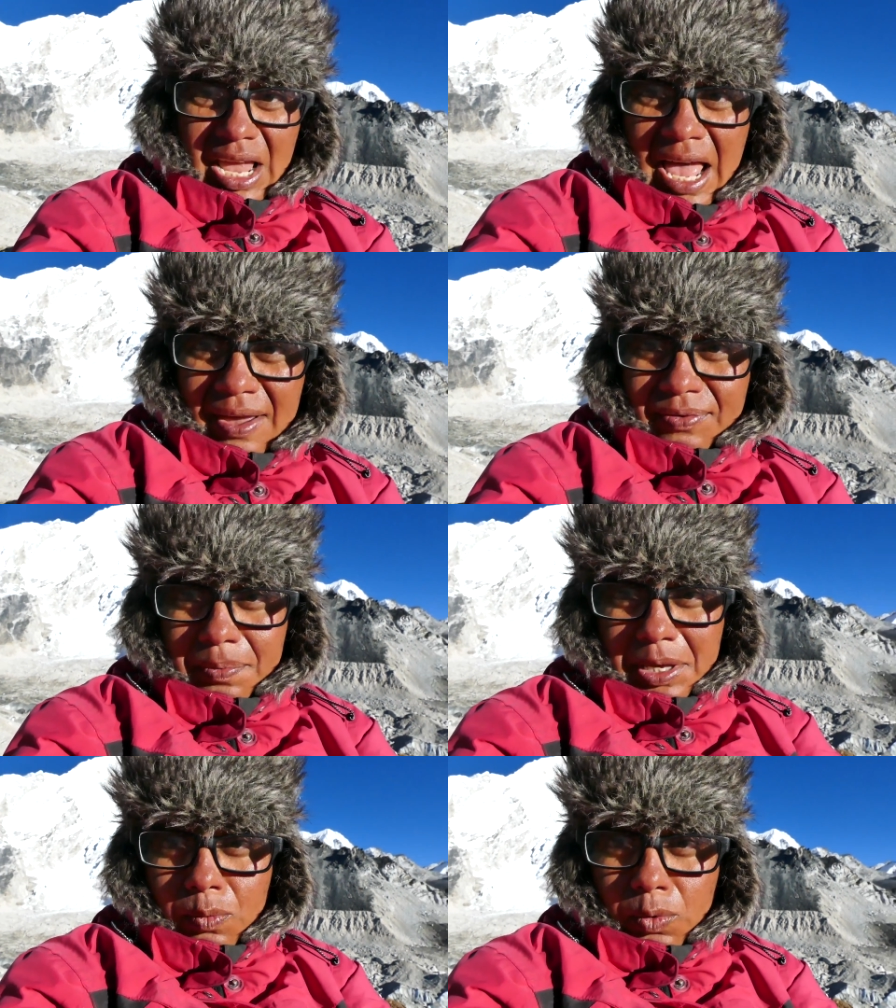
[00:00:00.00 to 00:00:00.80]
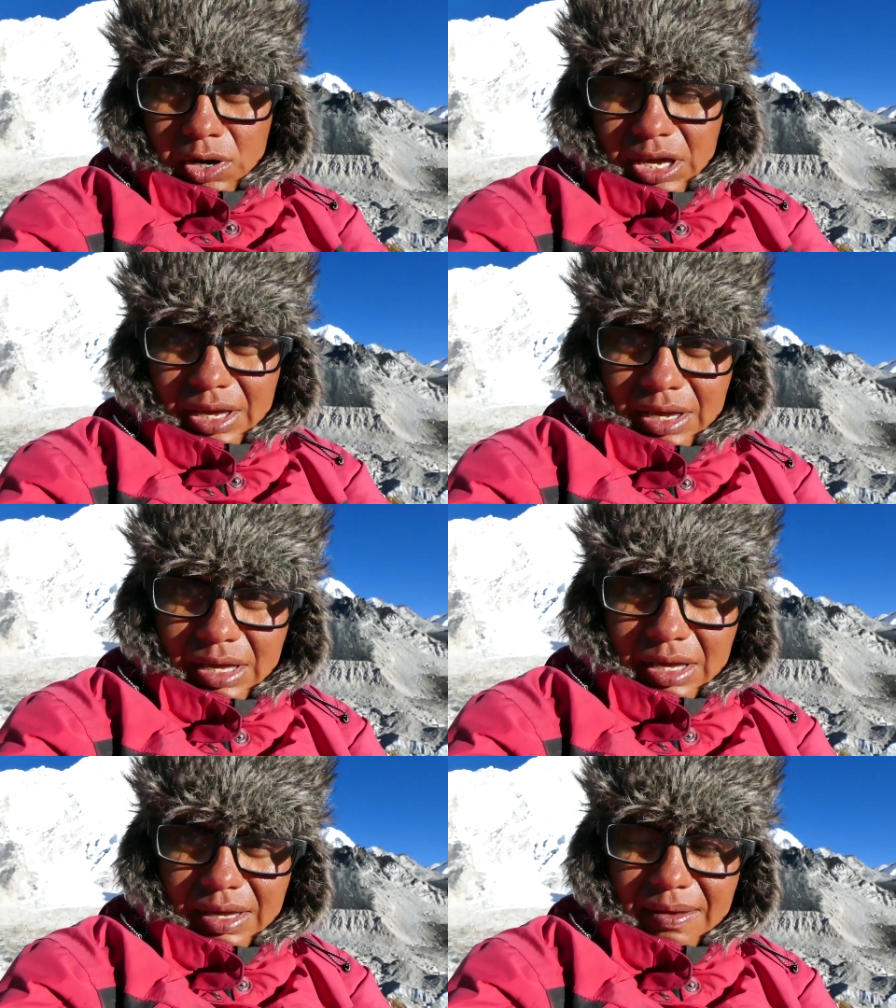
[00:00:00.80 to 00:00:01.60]
I have to be walking
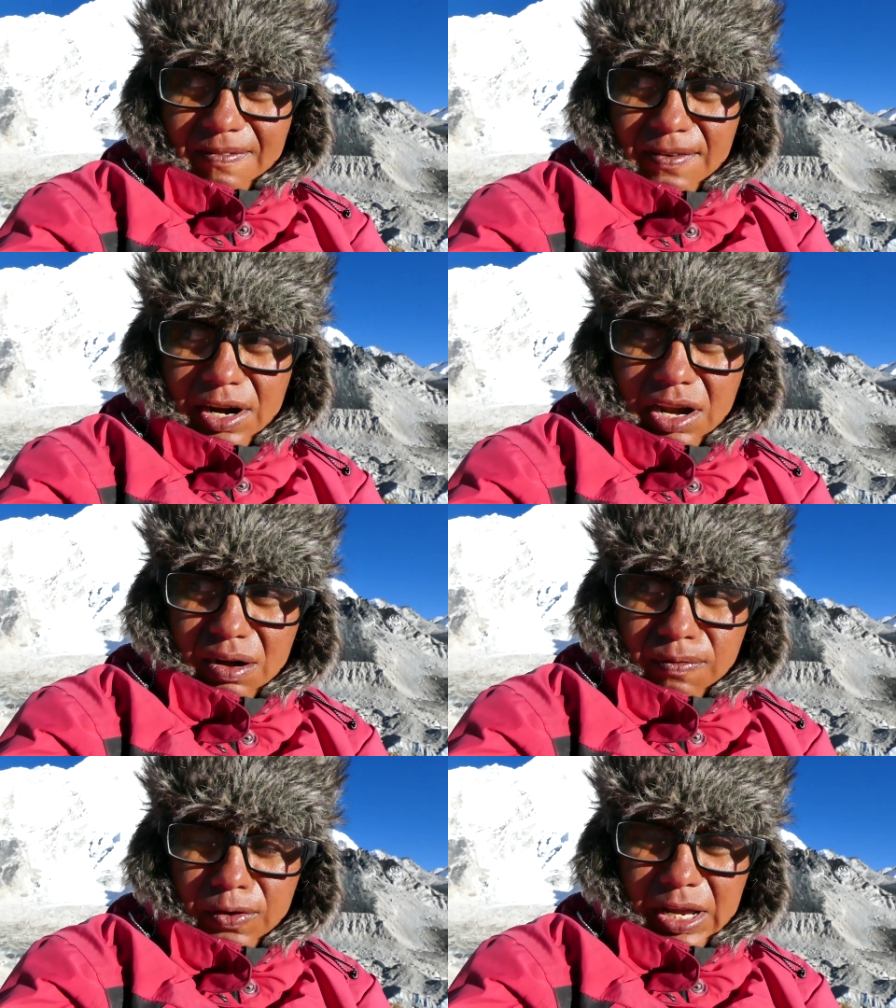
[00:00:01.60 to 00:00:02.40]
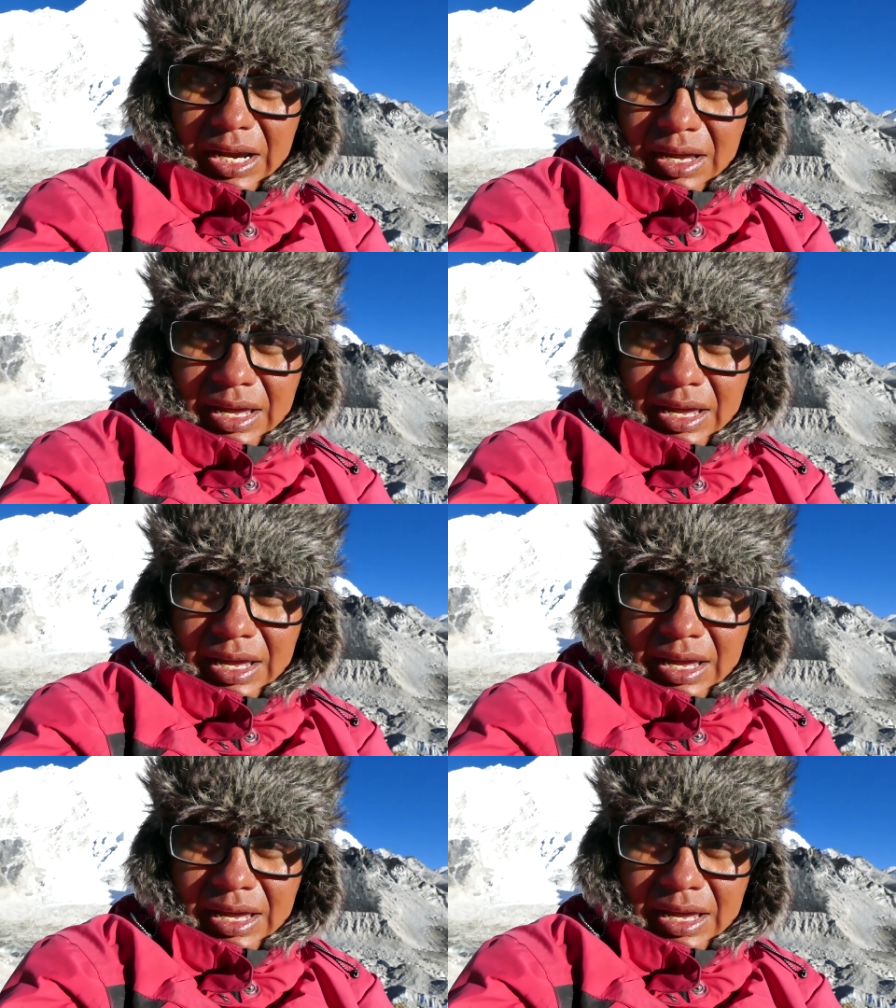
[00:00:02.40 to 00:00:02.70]
very carefully.